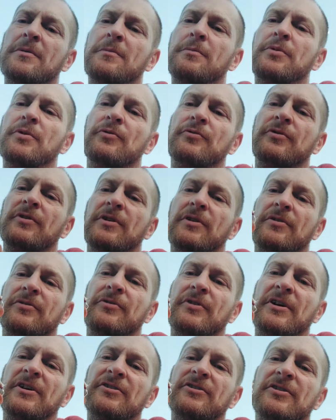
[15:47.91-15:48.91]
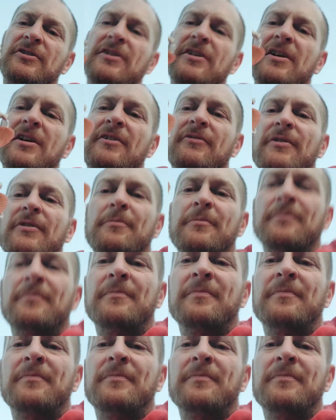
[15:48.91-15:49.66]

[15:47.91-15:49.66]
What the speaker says: beautiful little fish, love them.